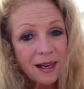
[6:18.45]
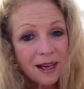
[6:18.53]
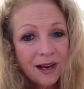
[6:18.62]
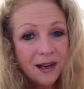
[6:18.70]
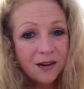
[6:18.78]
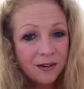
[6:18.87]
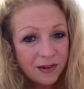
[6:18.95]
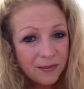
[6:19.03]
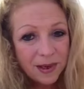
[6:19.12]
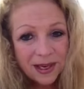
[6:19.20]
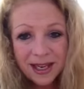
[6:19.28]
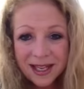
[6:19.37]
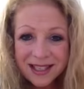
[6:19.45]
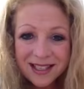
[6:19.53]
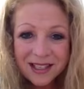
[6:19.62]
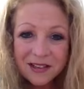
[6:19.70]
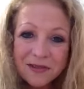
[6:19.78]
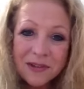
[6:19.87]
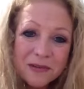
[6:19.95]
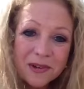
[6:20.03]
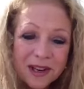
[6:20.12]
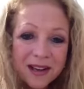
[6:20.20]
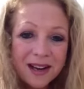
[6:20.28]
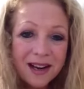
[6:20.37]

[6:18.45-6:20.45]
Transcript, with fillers: And I know everybody has a different one,